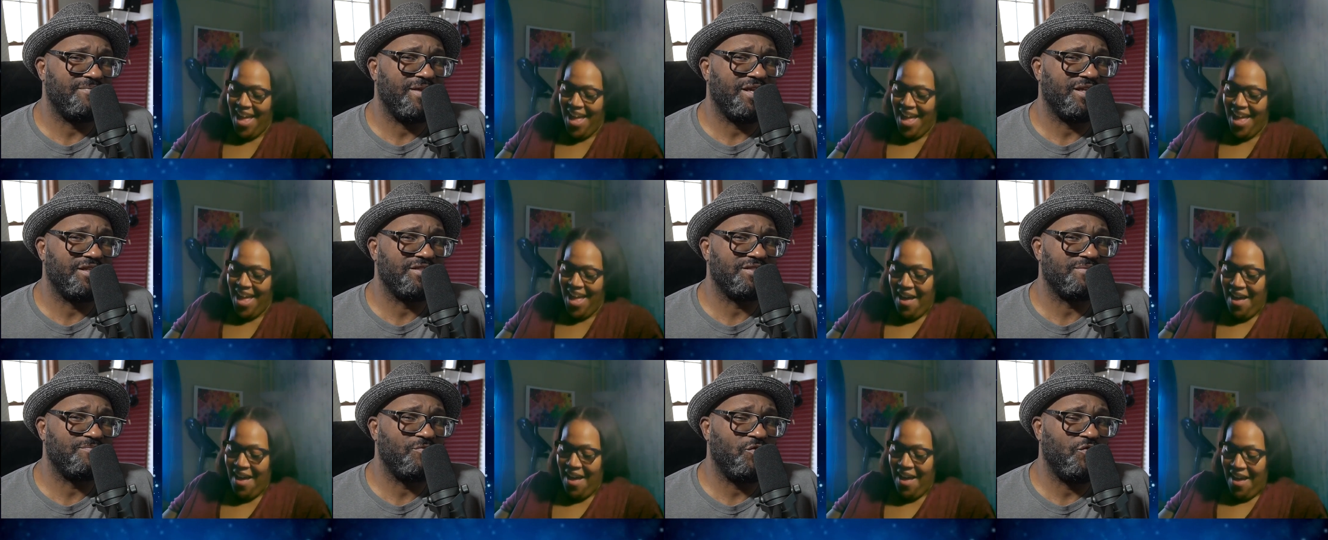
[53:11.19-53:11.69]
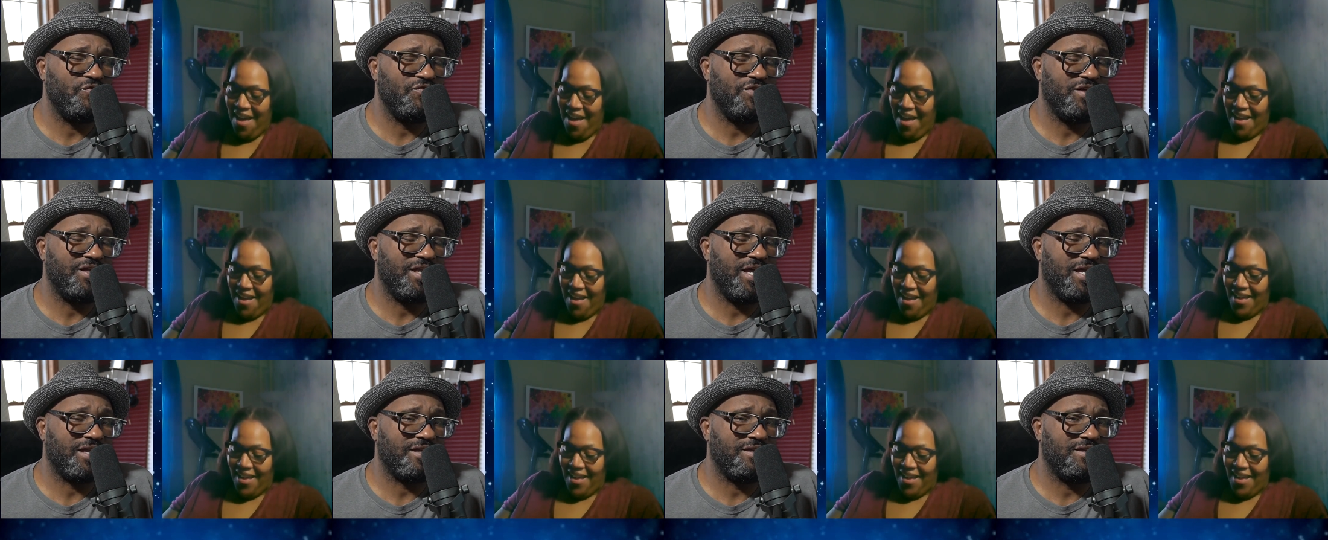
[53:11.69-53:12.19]
Speaker 1: making a smoothie, and I
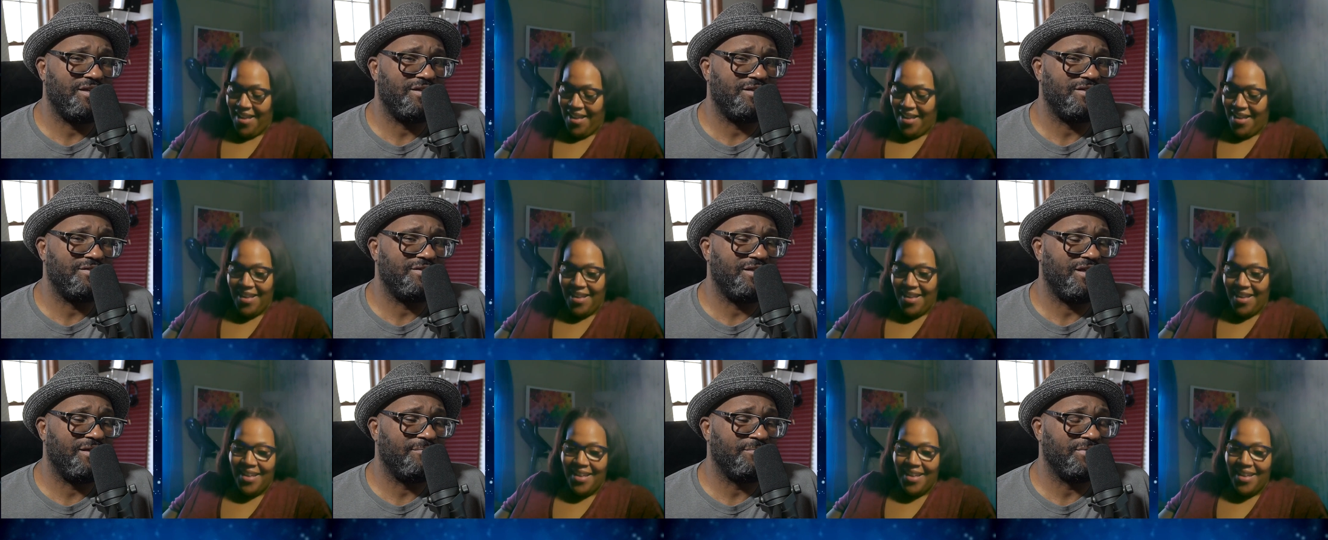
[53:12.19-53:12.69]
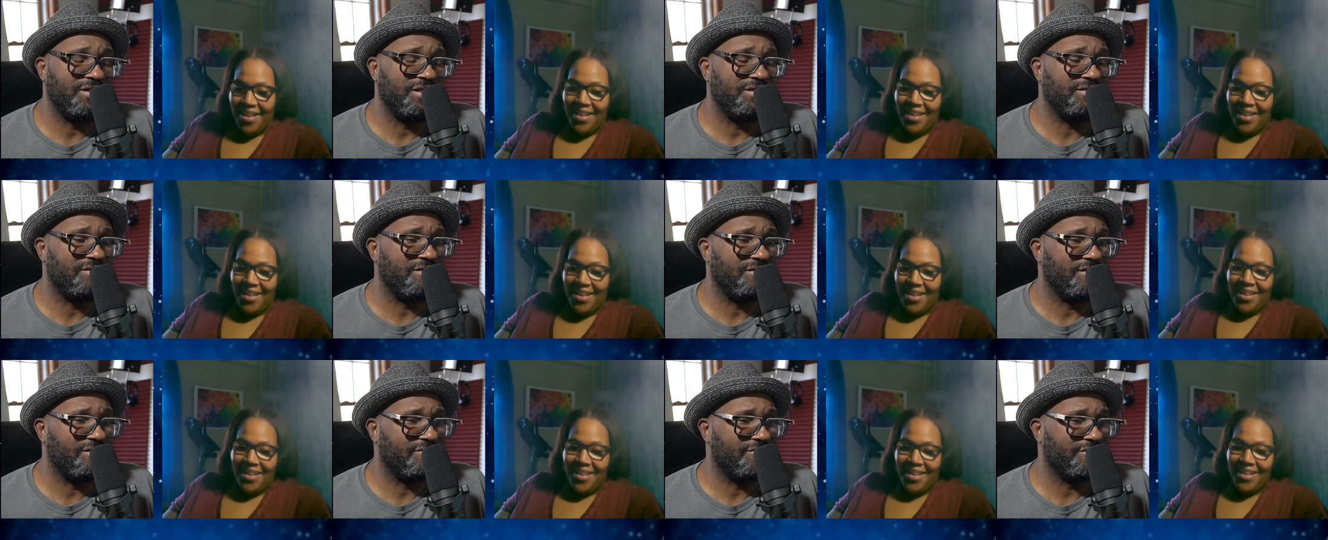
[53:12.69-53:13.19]
can hear the damn blender
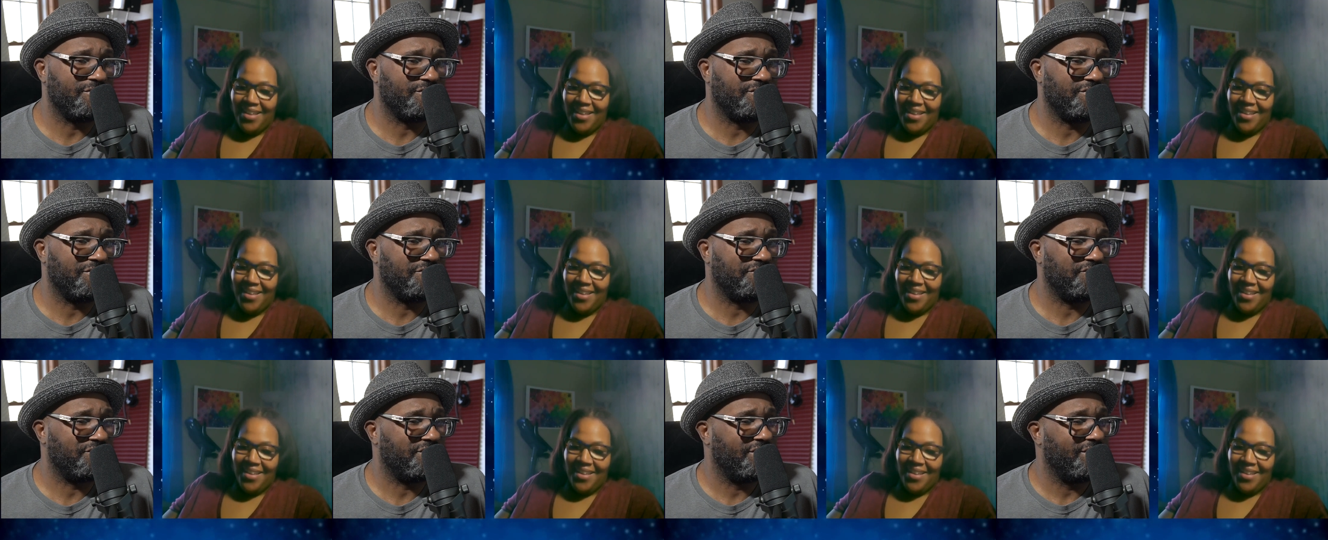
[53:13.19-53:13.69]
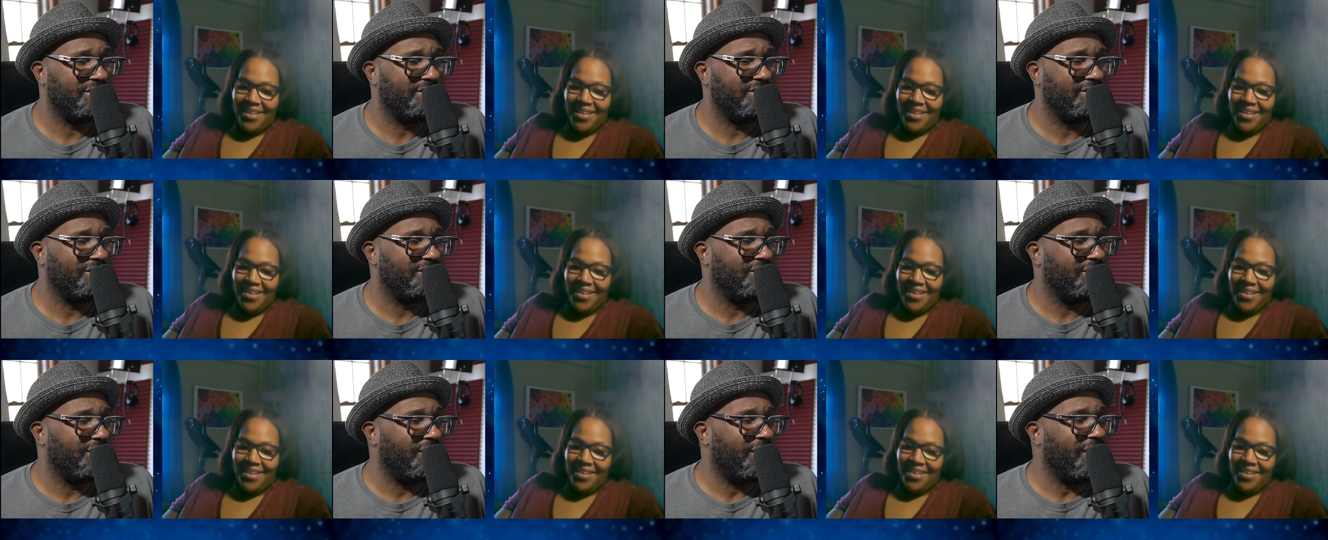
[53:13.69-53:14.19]
going off.
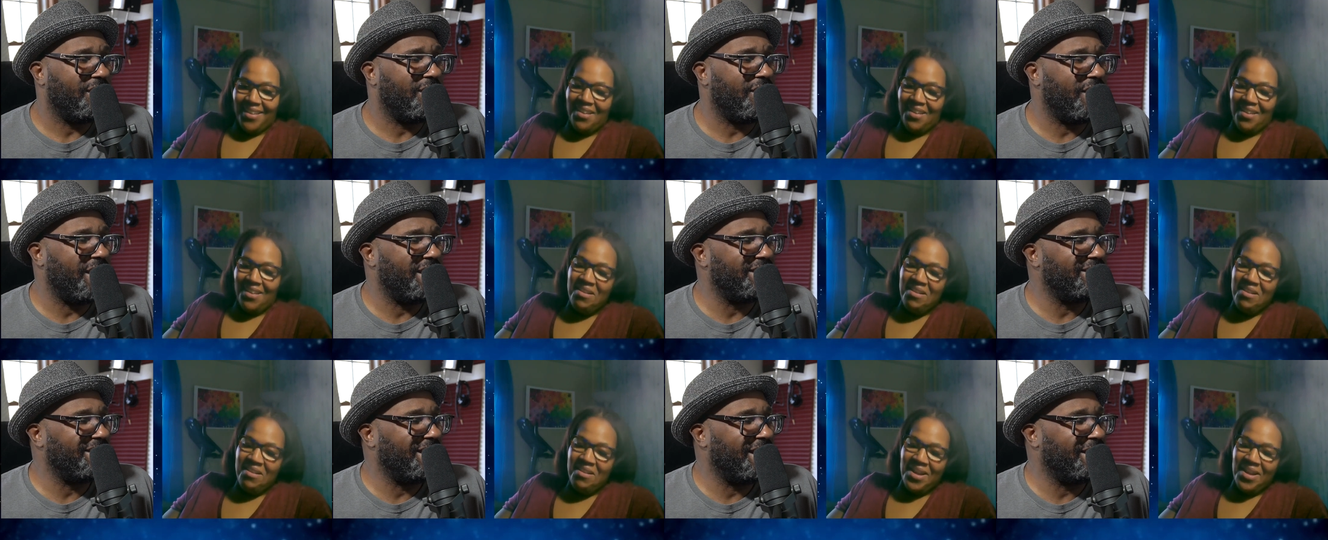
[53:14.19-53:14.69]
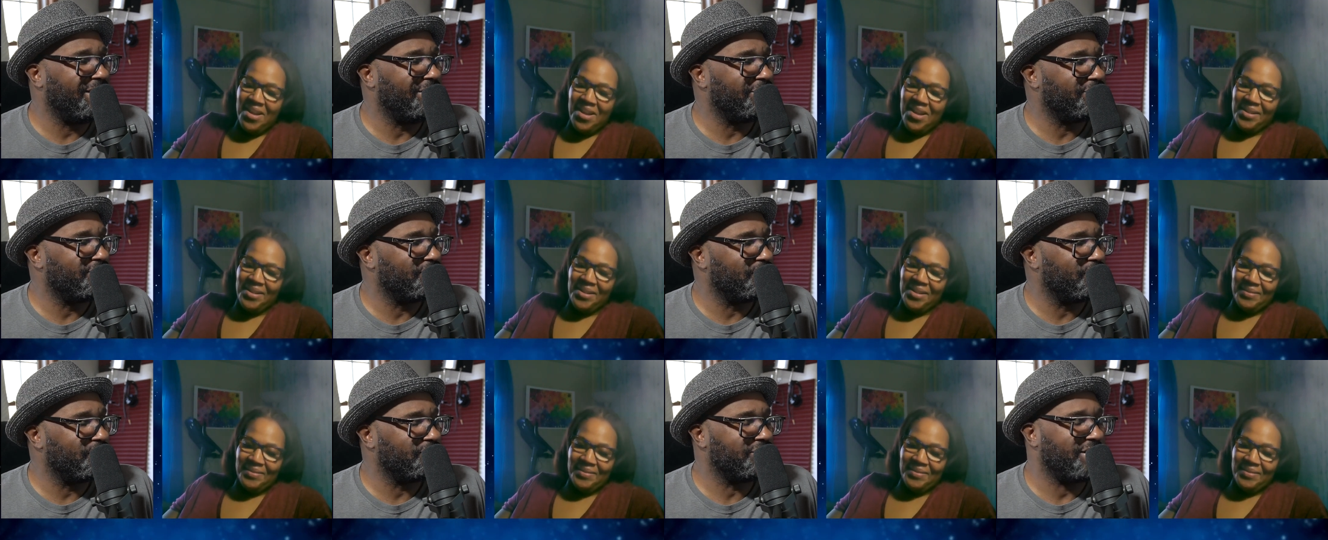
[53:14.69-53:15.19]
All right, All right. Nana
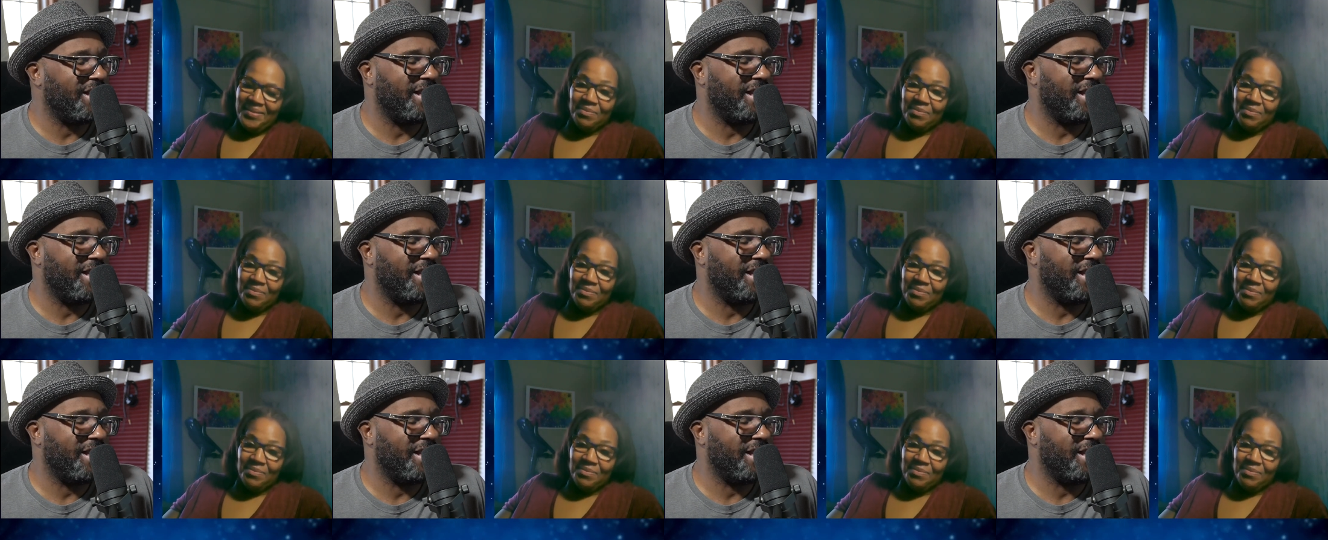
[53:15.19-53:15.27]
dude,